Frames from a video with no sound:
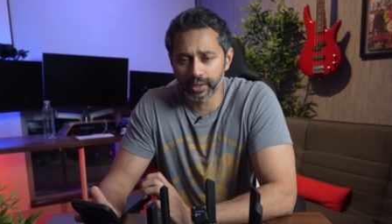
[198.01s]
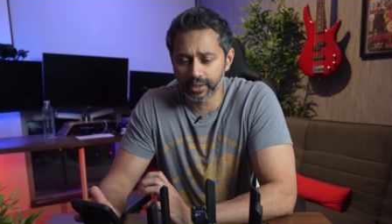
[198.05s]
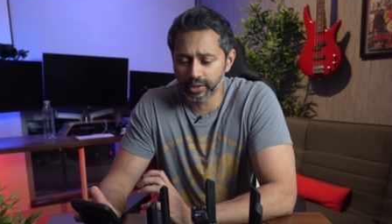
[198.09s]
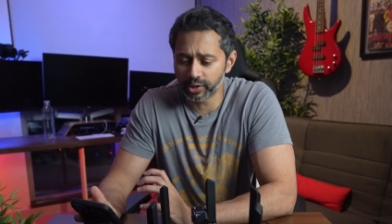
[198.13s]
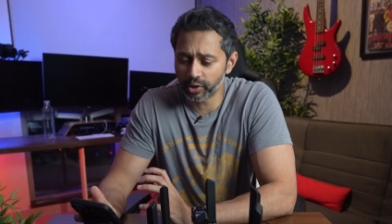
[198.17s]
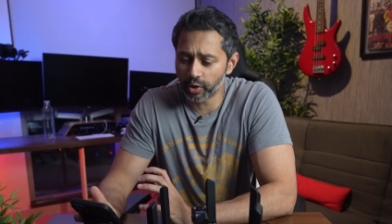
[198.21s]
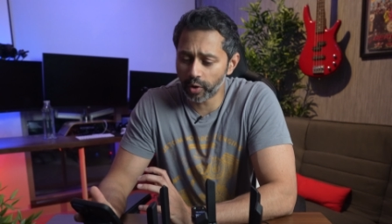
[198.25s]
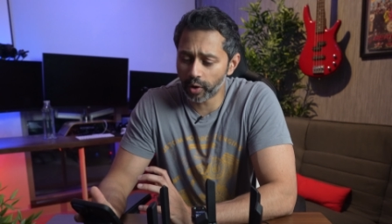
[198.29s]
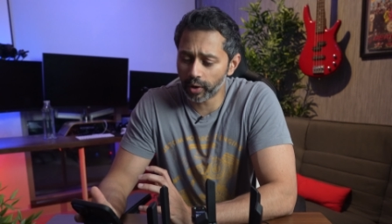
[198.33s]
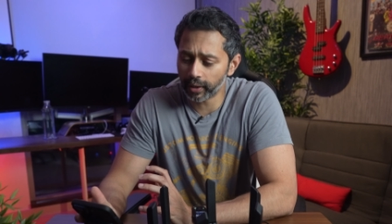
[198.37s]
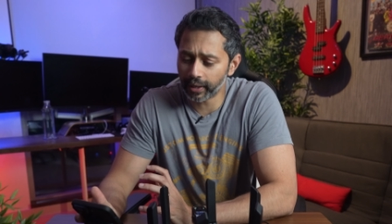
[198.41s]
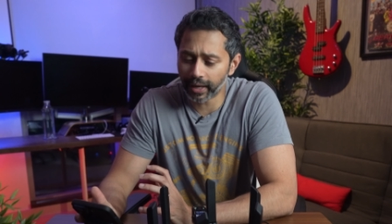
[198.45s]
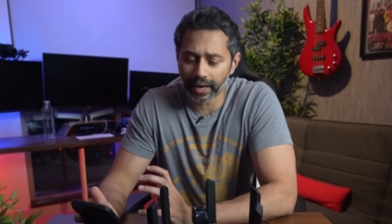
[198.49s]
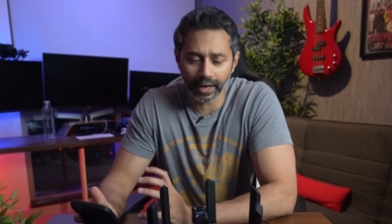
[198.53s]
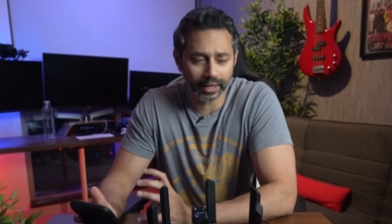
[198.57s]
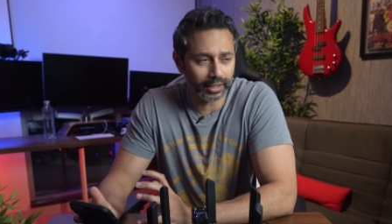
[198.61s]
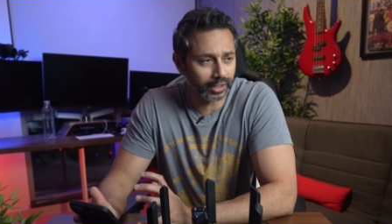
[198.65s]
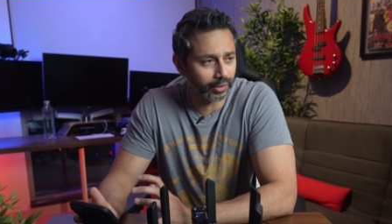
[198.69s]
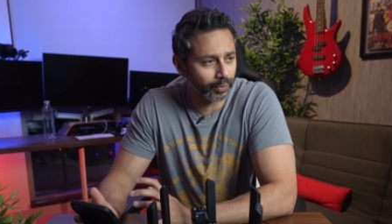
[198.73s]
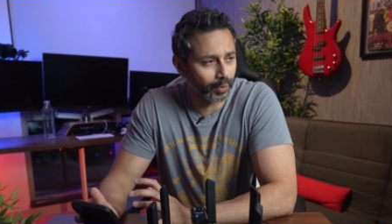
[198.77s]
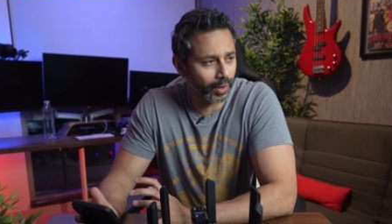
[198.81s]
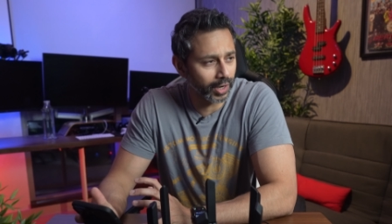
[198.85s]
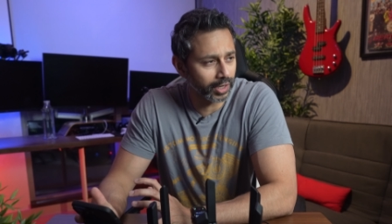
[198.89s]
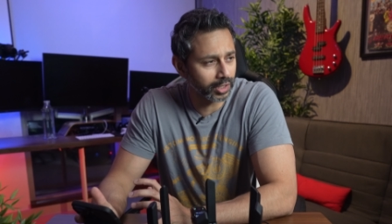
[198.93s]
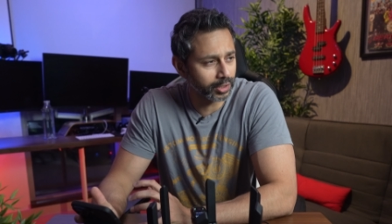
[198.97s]
It's got
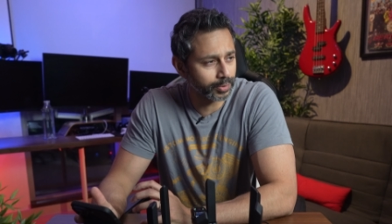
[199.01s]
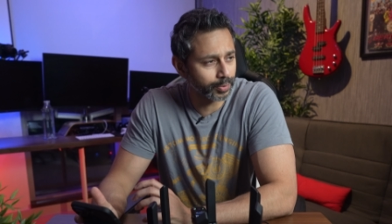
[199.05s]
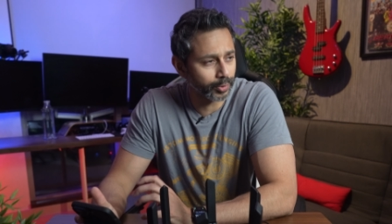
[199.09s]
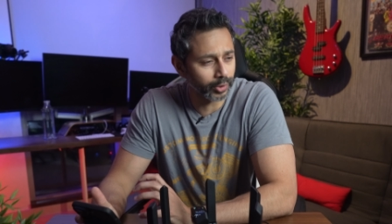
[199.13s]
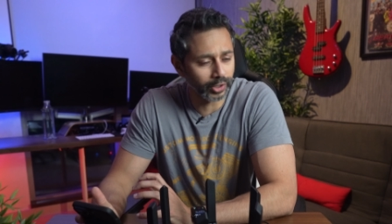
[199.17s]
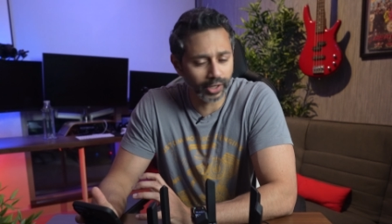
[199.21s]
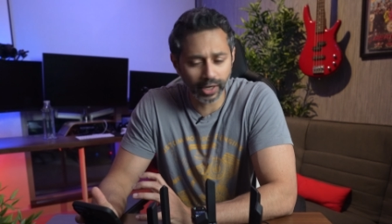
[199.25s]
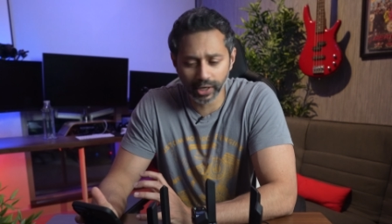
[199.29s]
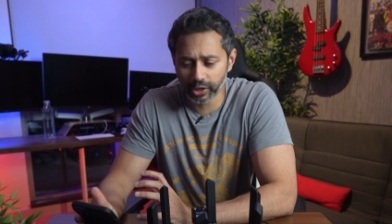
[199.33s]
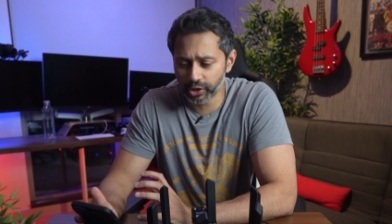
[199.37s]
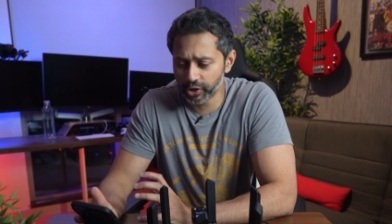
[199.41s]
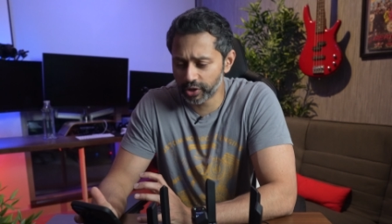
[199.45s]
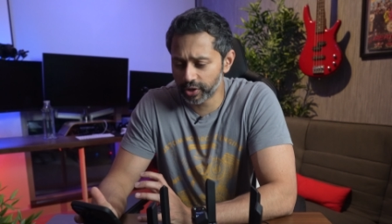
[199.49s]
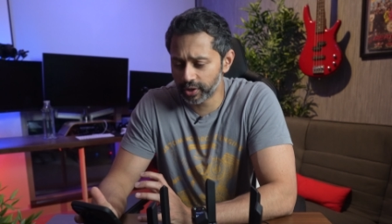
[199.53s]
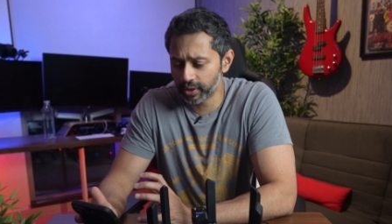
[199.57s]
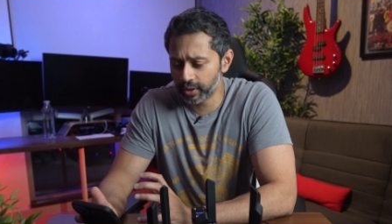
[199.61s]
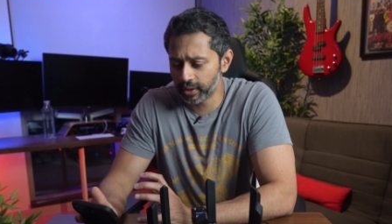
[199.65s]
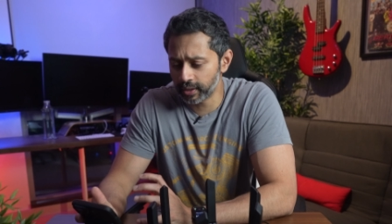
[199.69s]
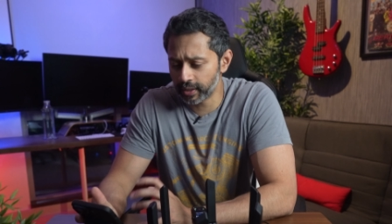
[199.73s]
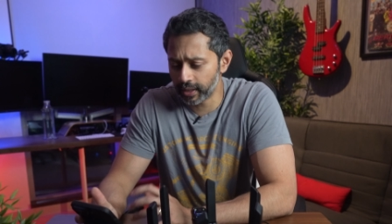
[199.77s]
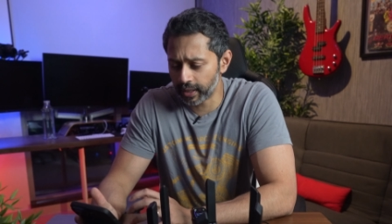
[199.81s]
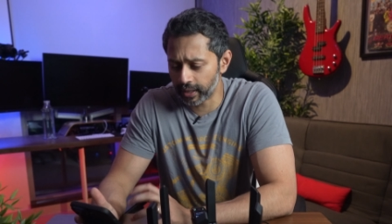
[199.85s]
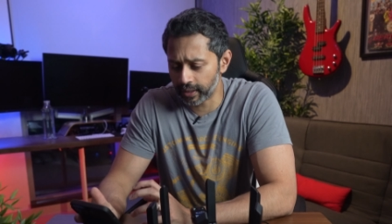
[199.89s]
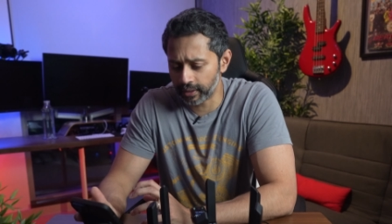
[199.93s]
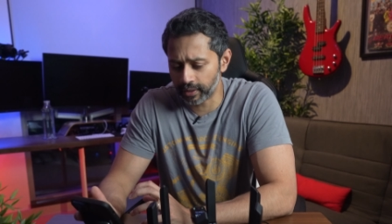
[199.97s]
antivirus
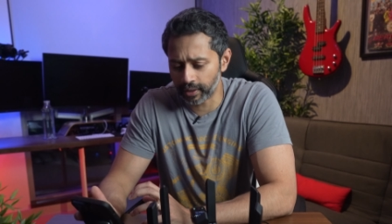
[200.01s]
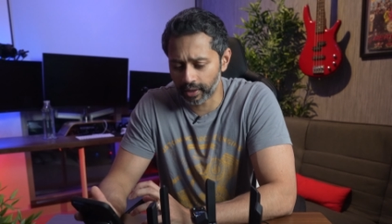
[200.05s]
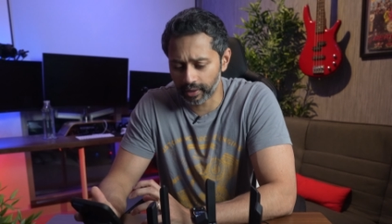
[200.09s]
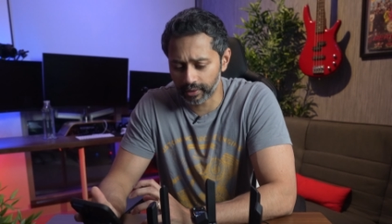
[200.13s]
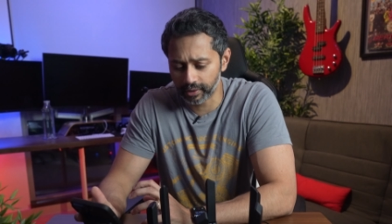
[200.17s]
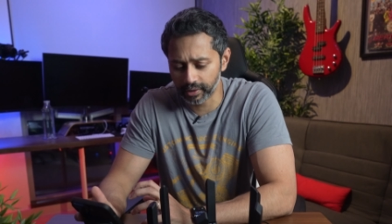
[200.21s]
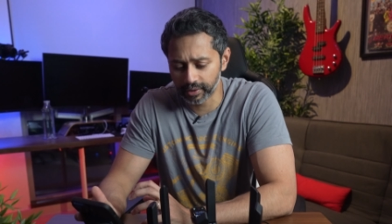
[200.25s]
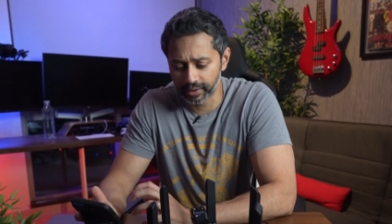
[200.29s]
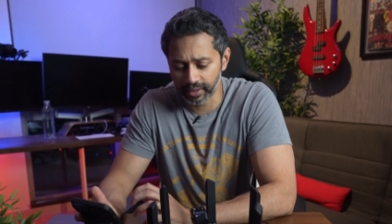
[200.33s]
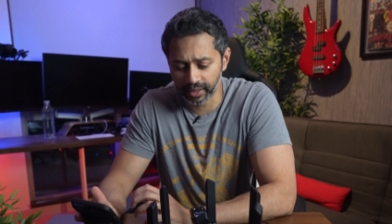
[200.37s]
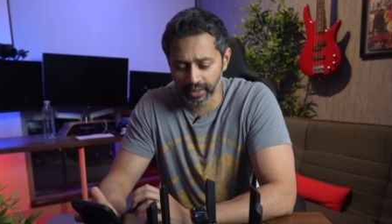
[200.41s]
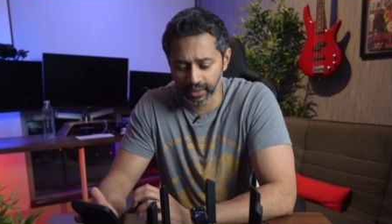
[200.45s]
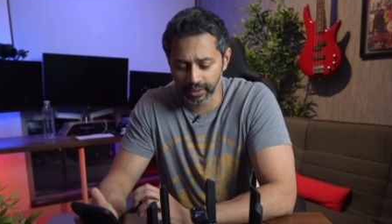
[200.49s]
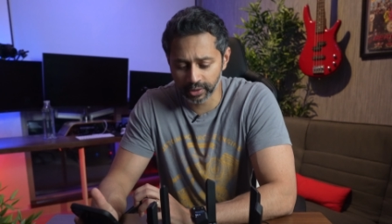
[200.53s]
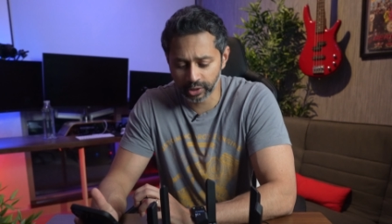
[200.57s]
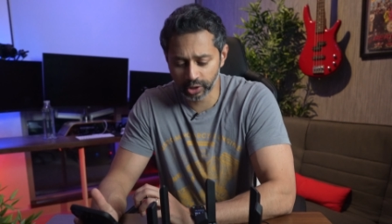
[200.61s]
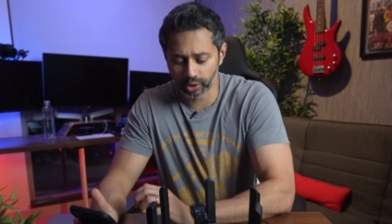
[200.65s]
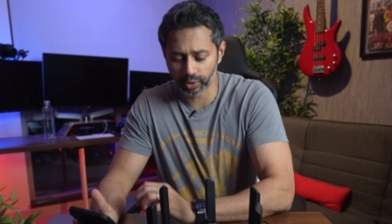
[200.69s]
protection and other things,